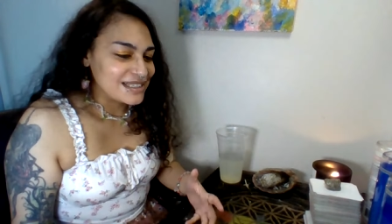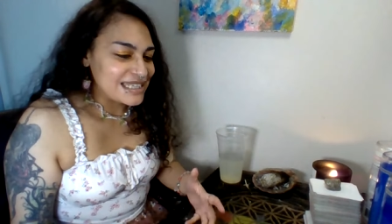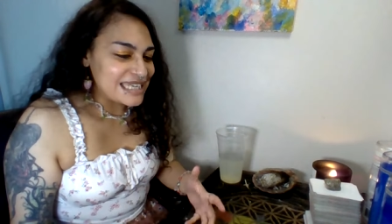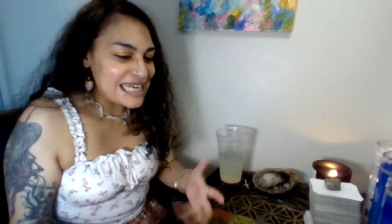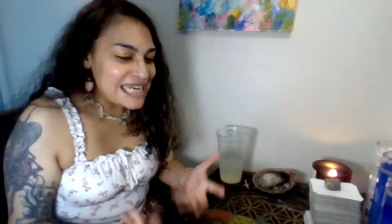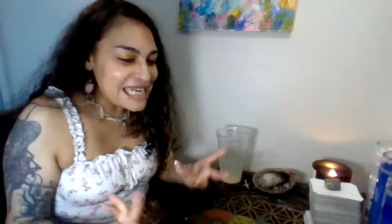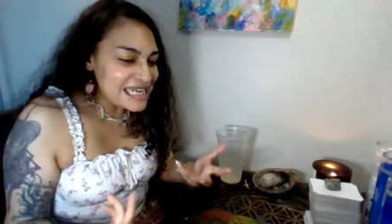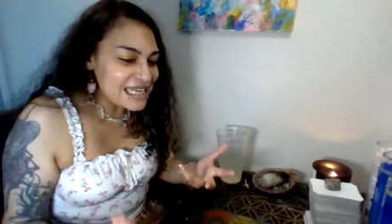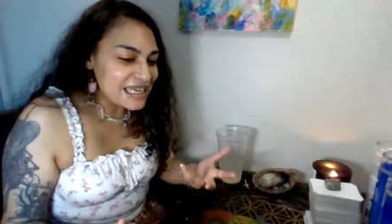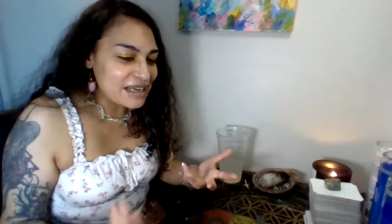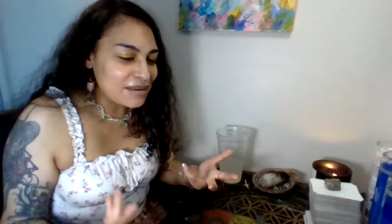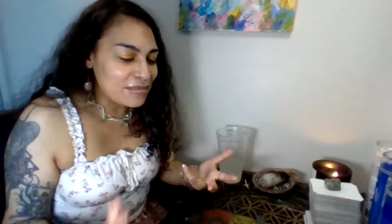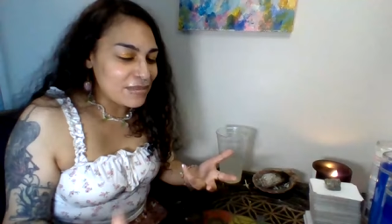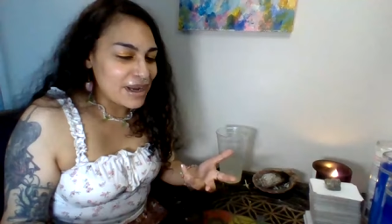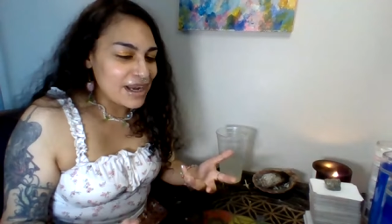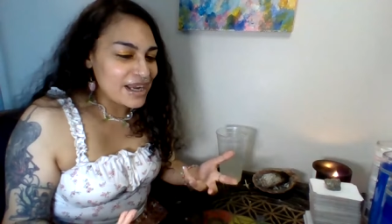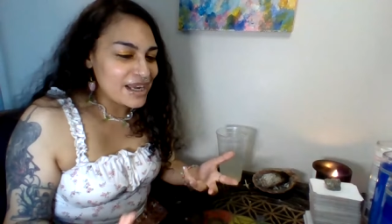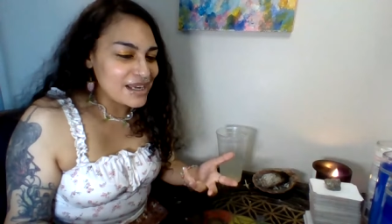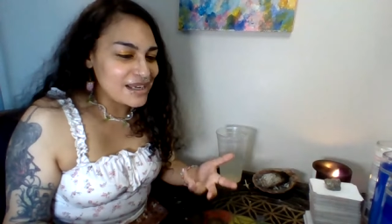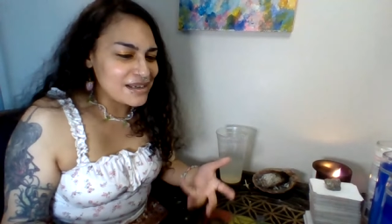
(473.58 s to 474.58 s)
eating
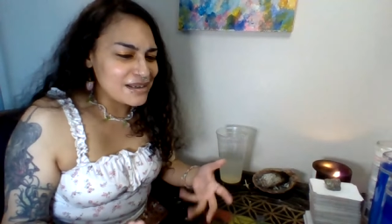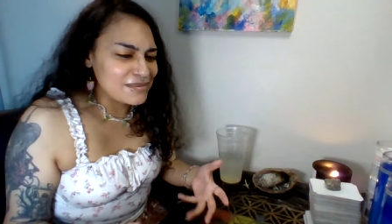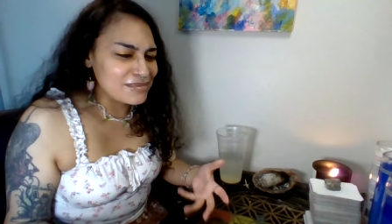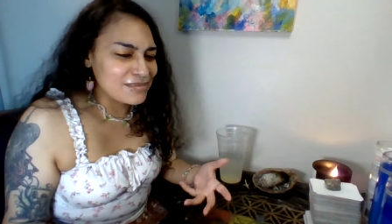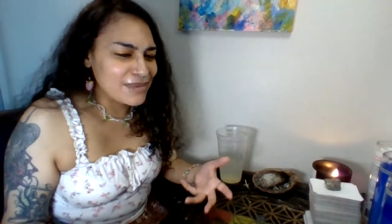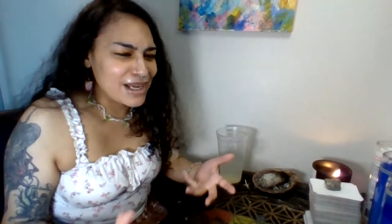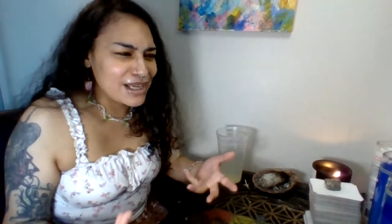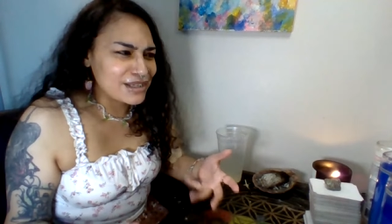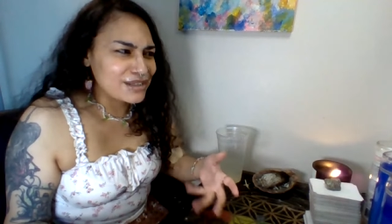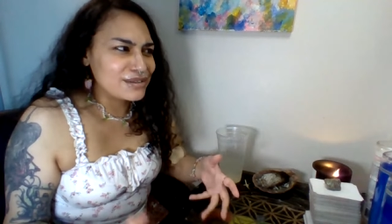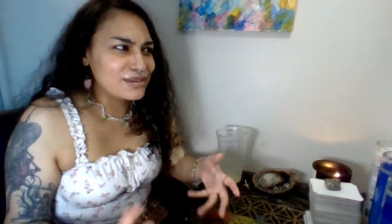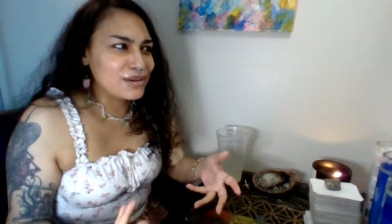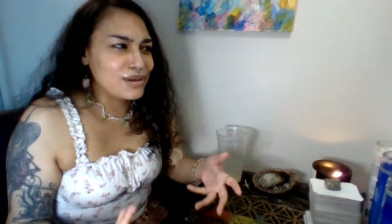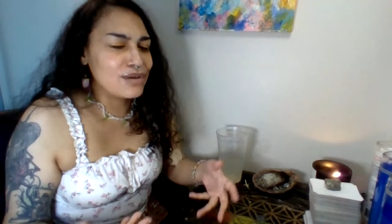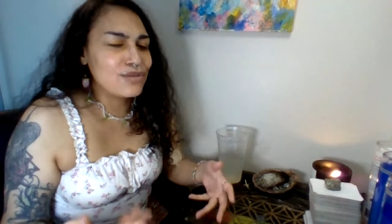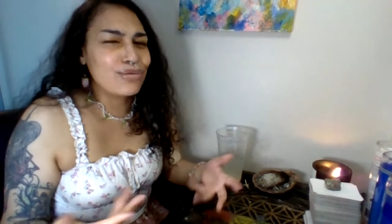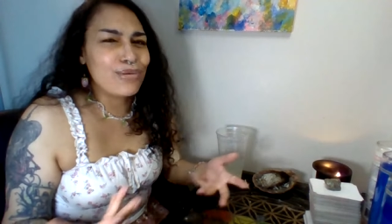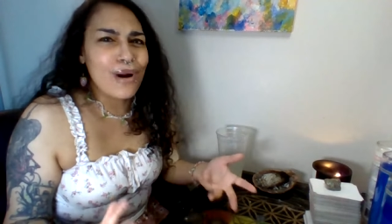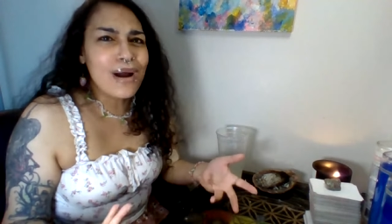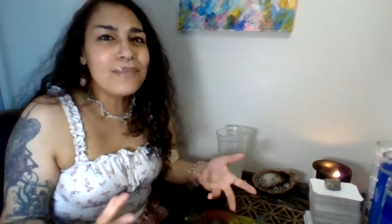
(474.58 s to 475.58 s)
my my
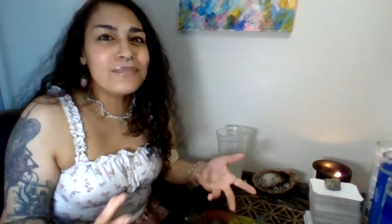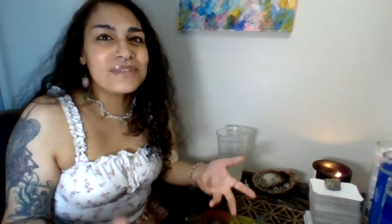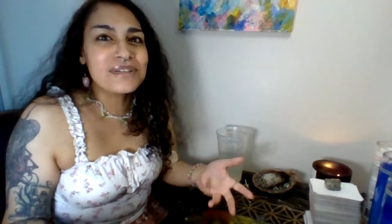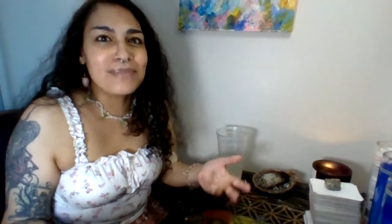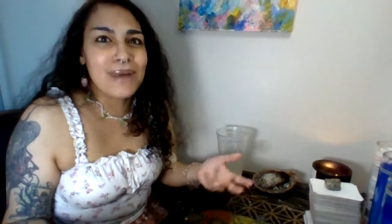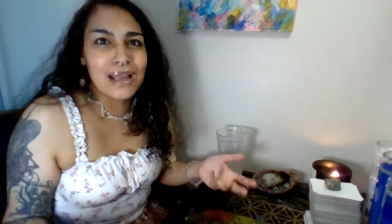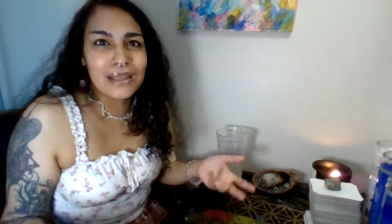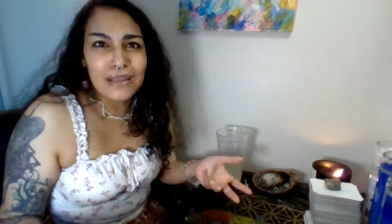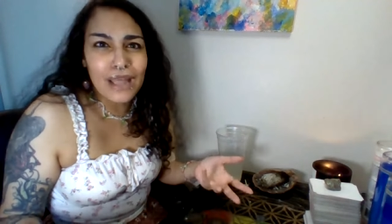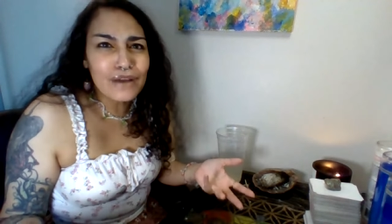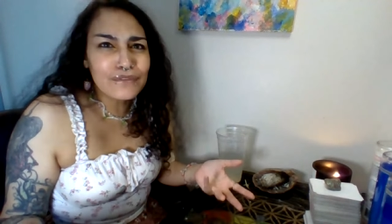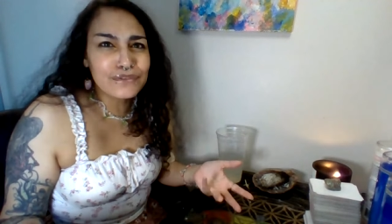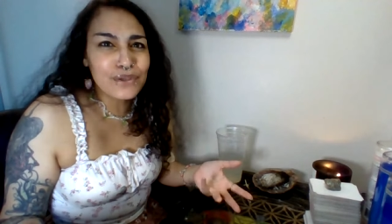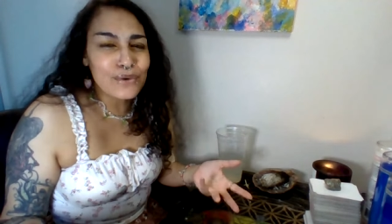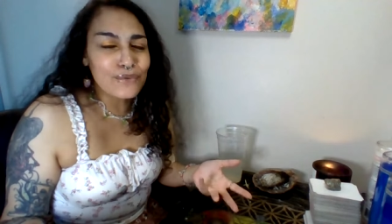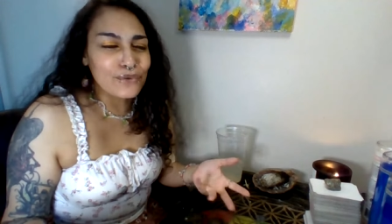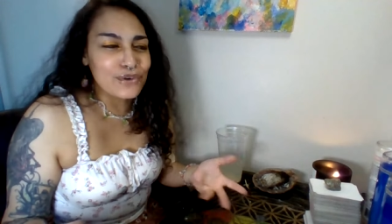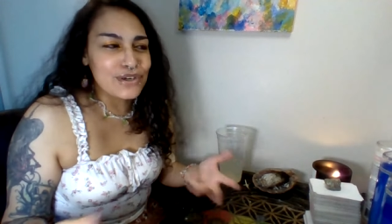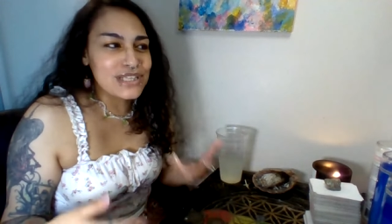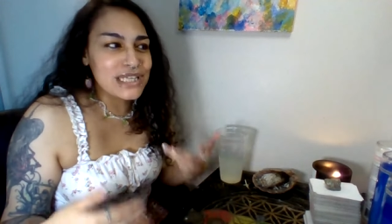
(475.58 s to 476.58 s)
crumbs, my
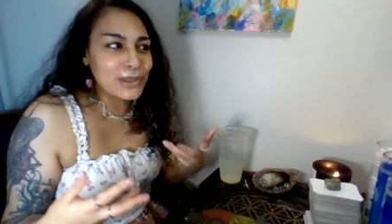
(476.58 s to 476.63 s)
leftovers.